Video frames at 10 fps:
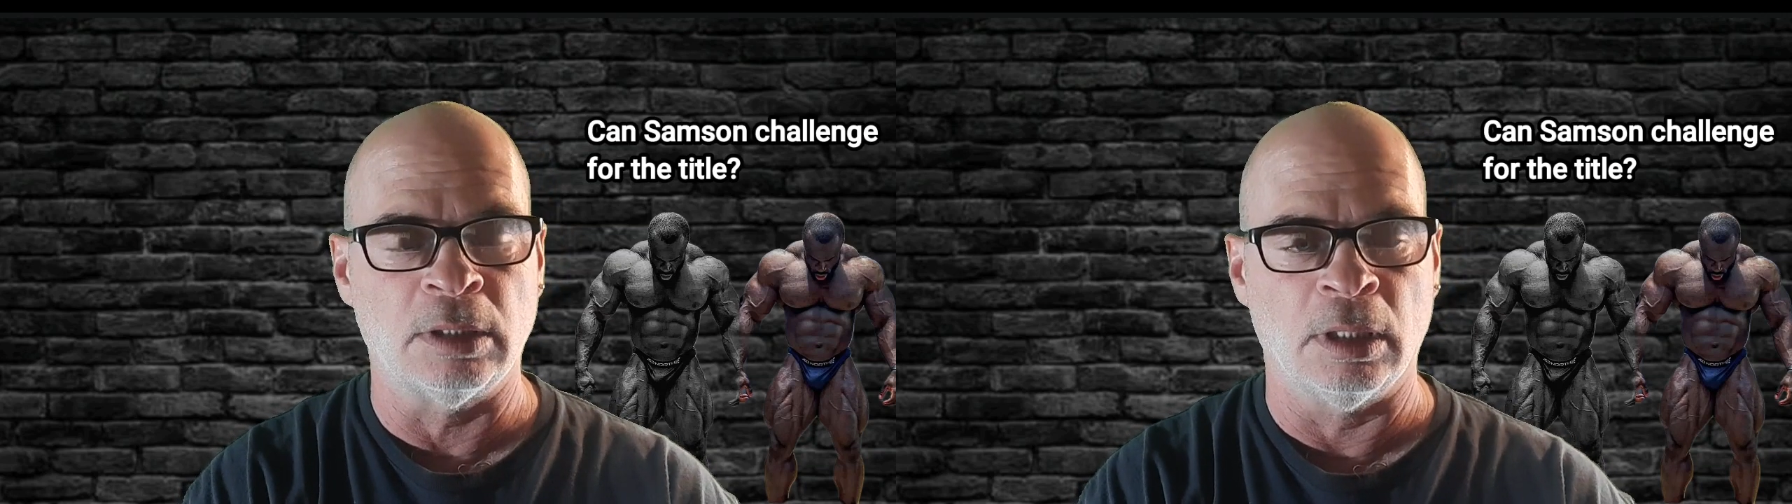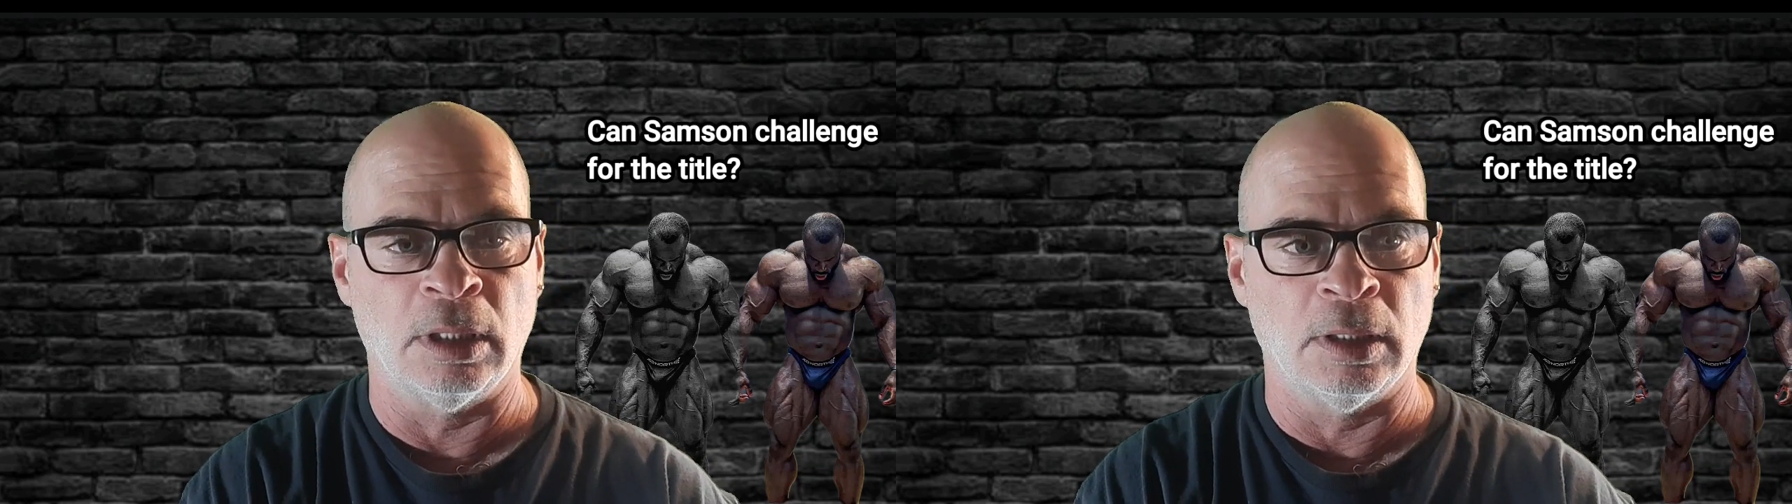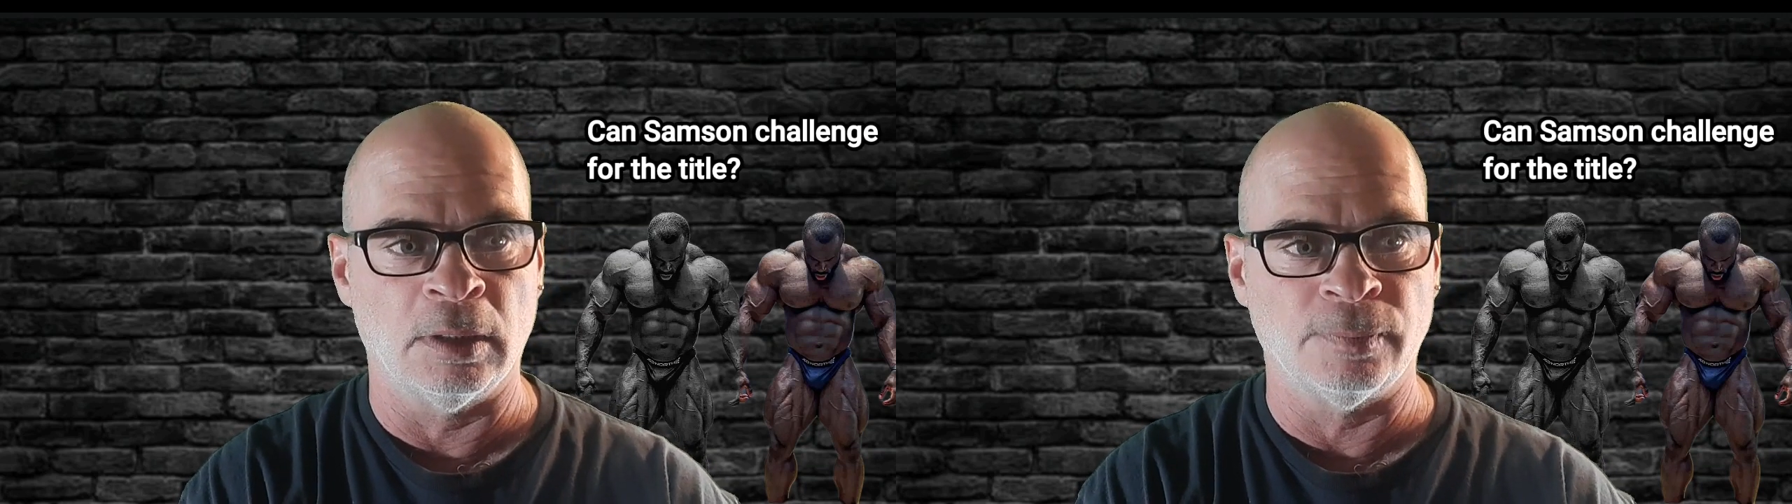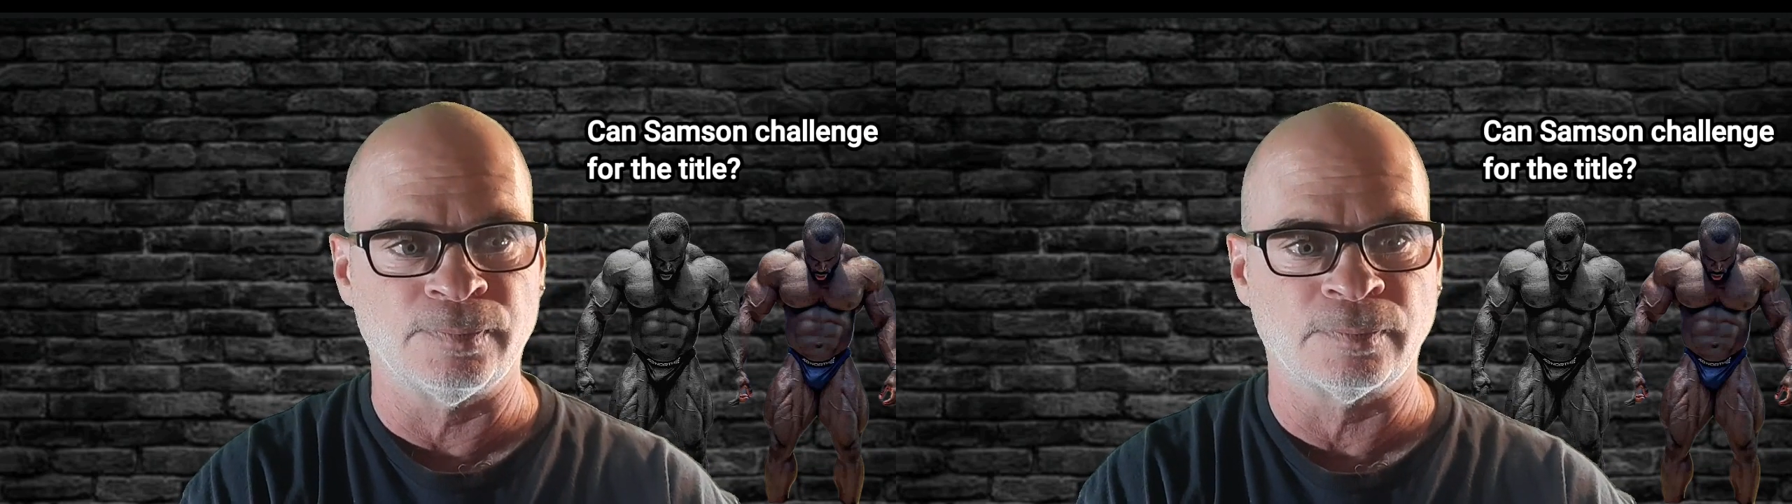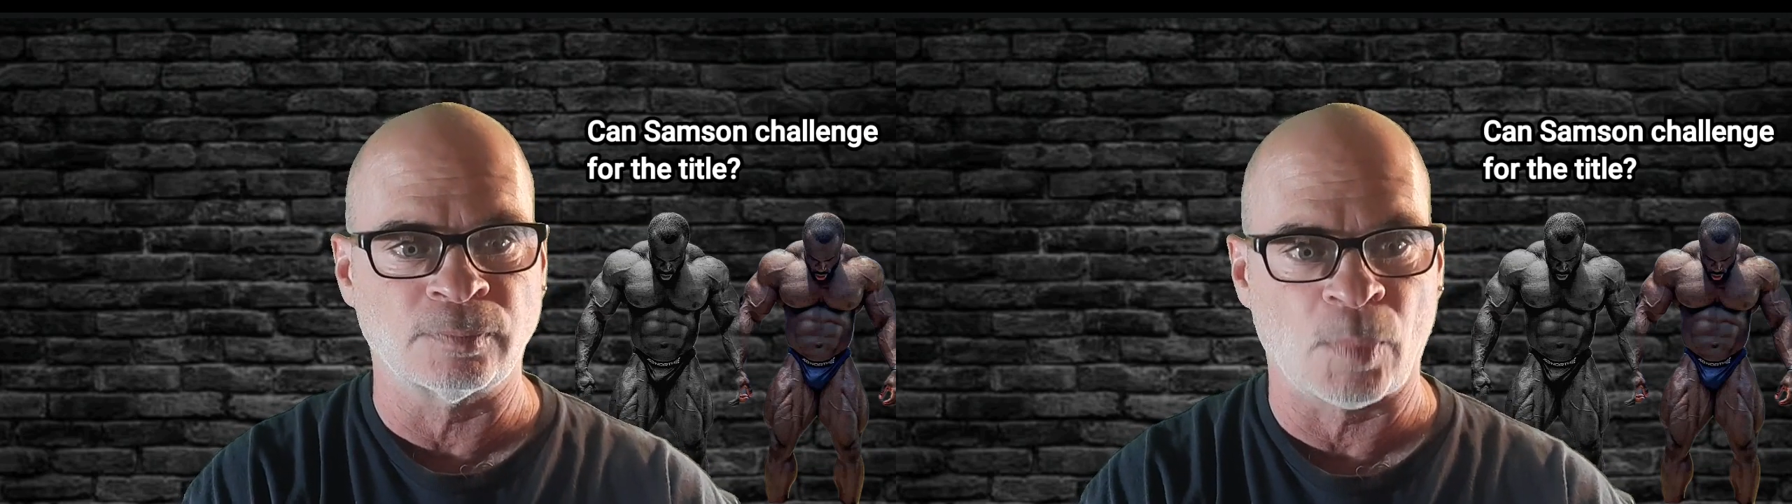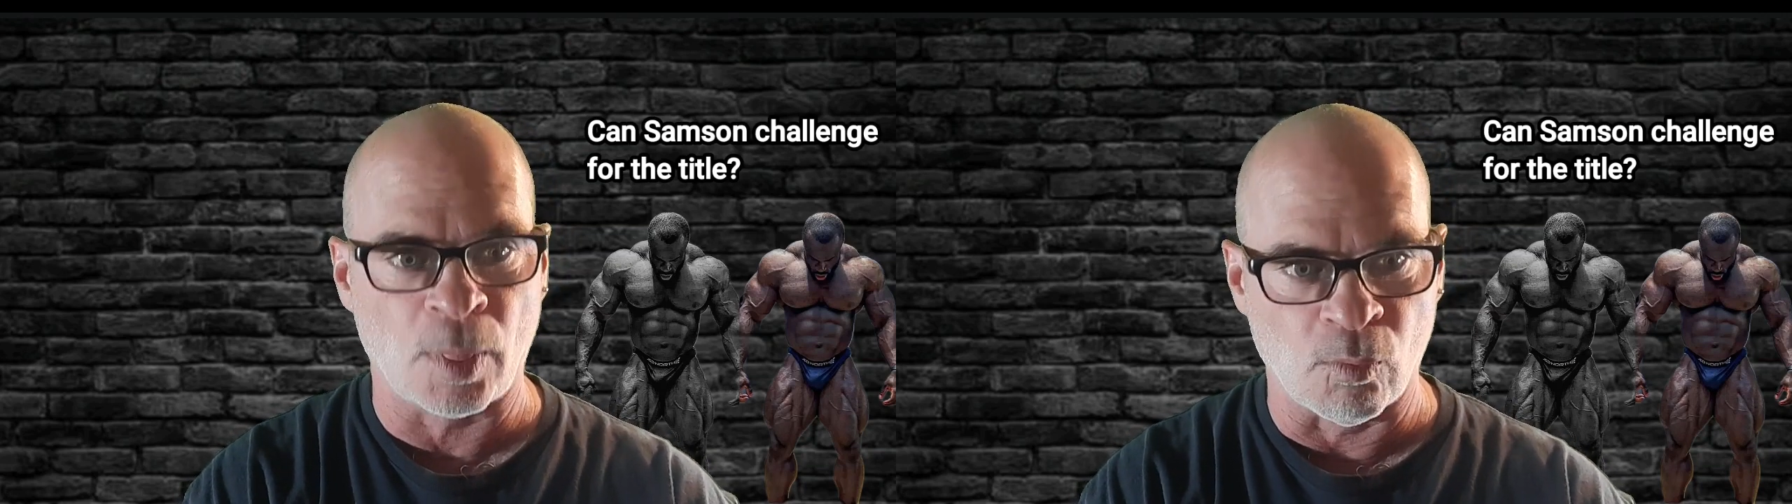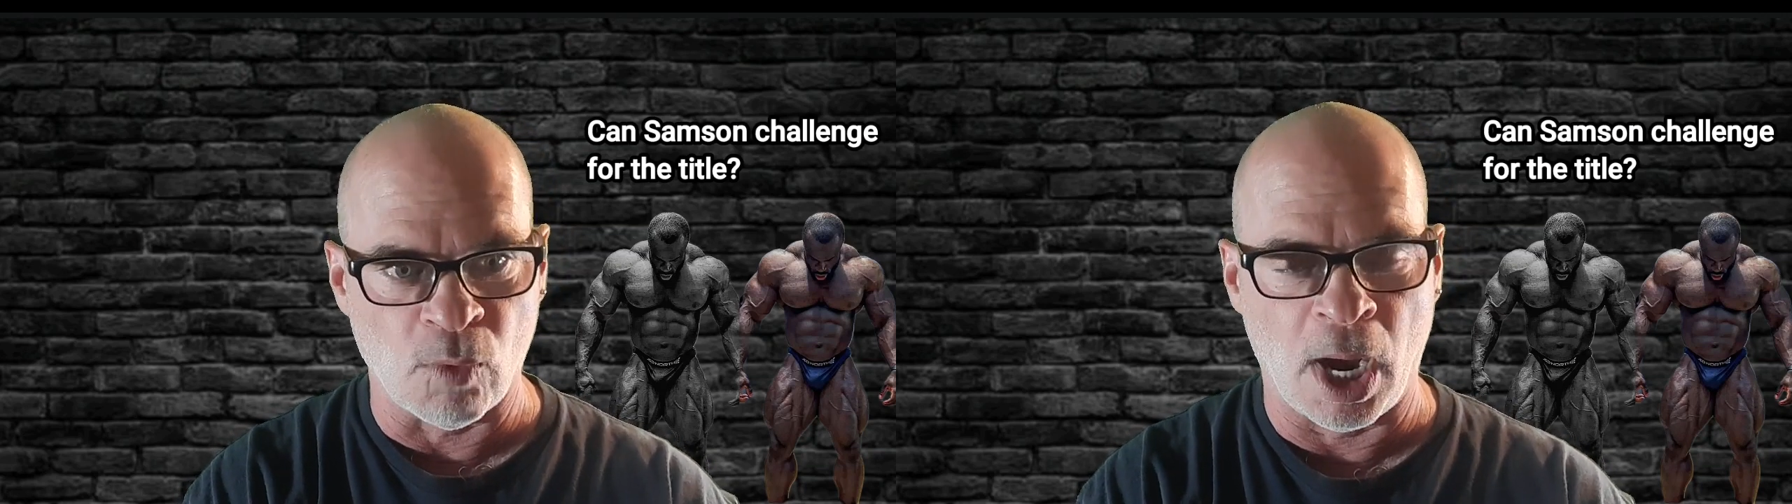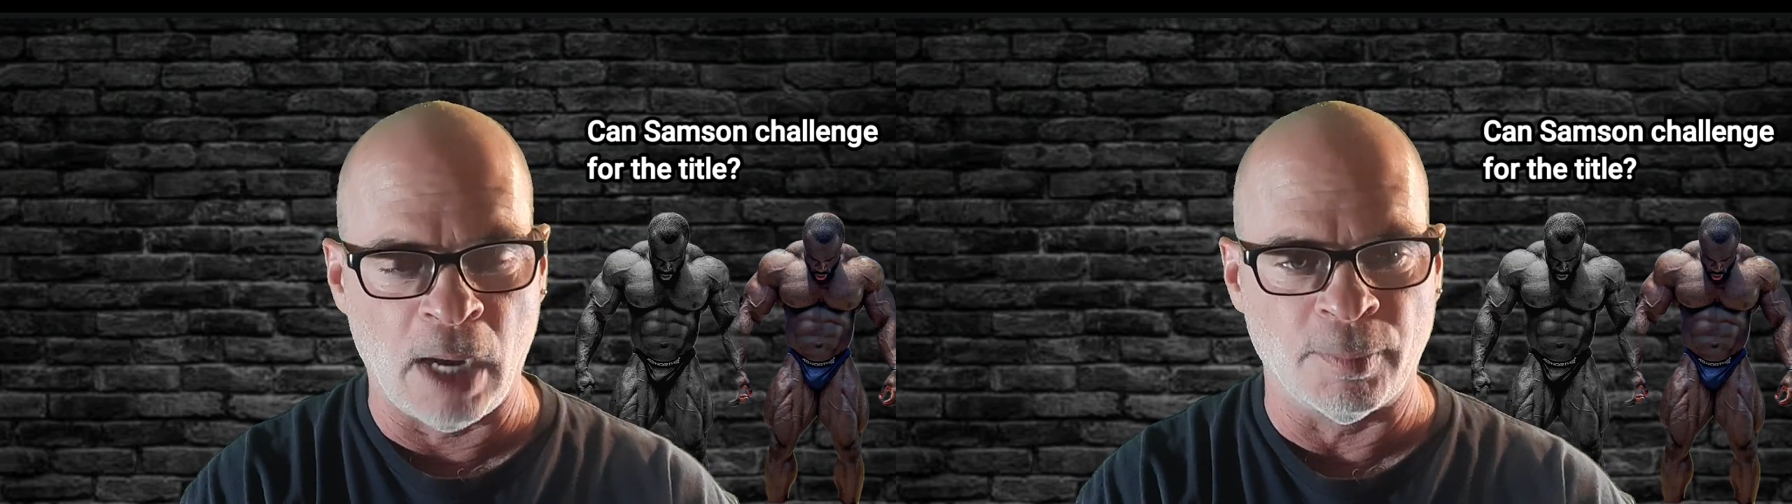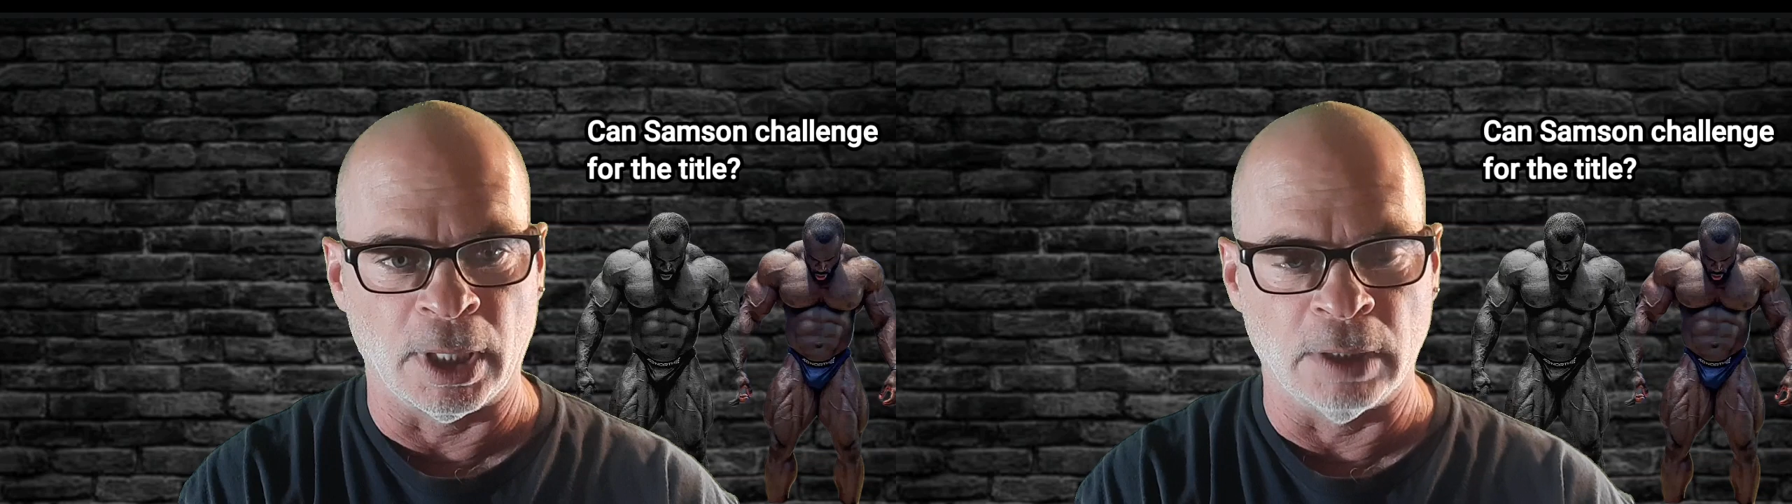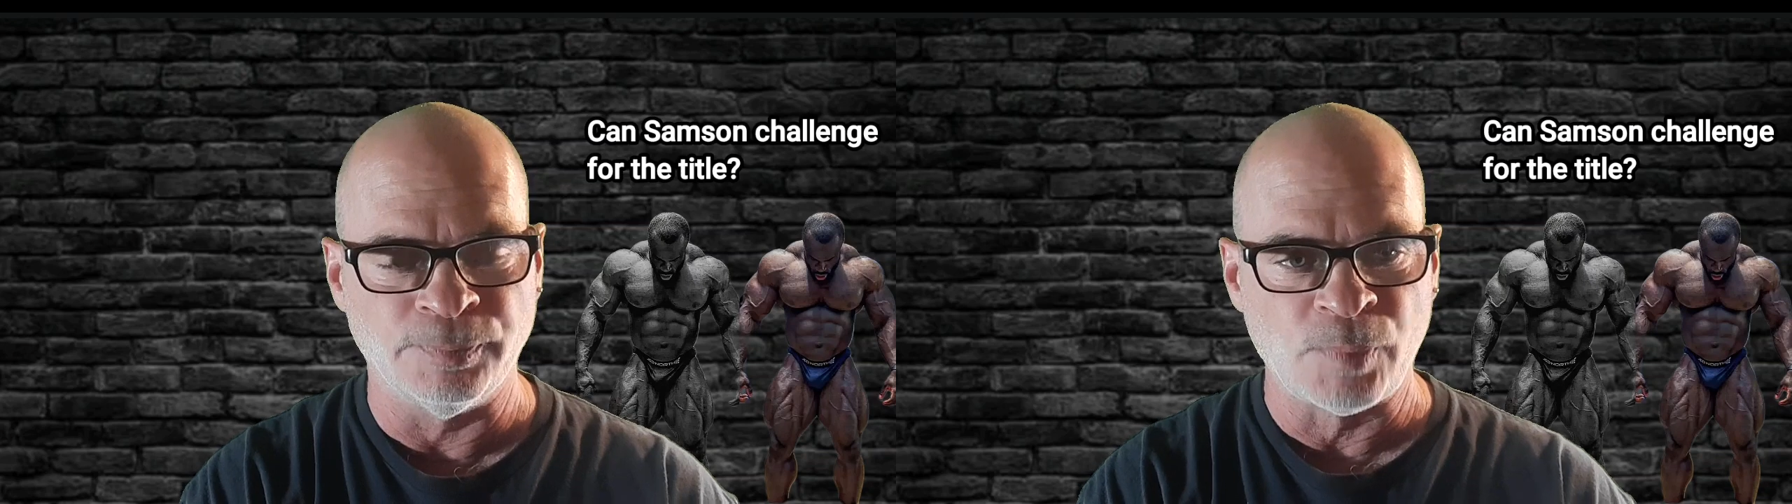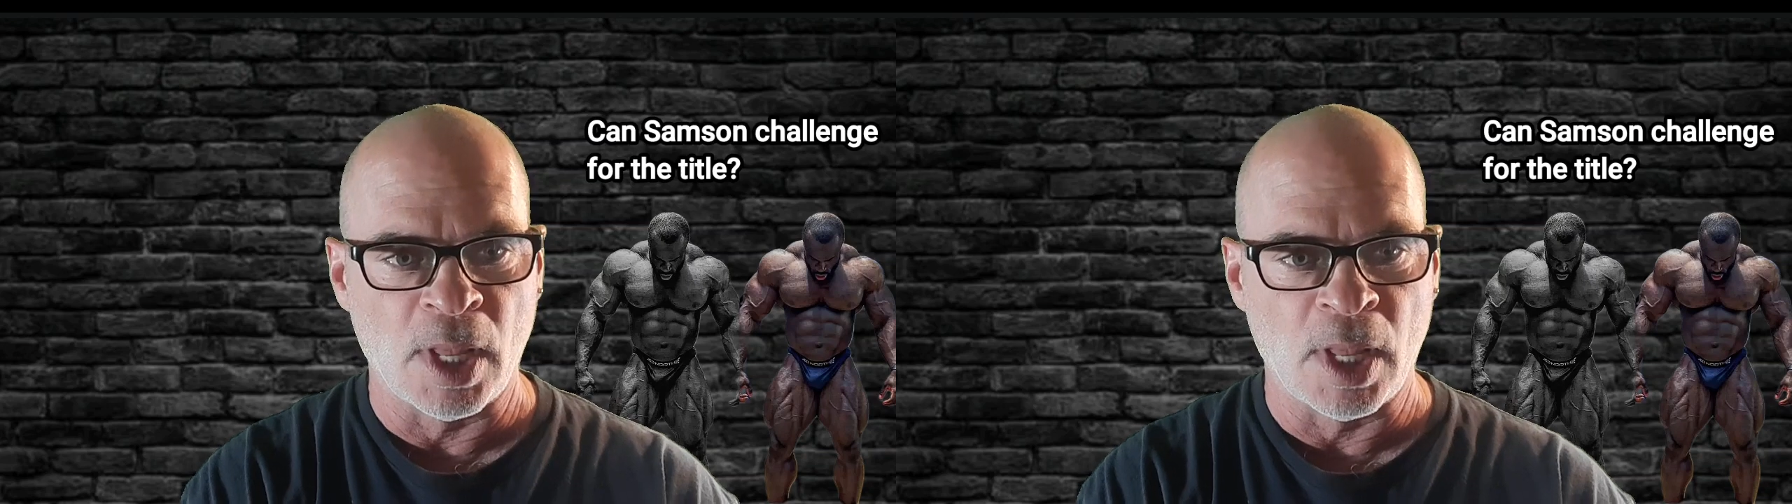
to Rami.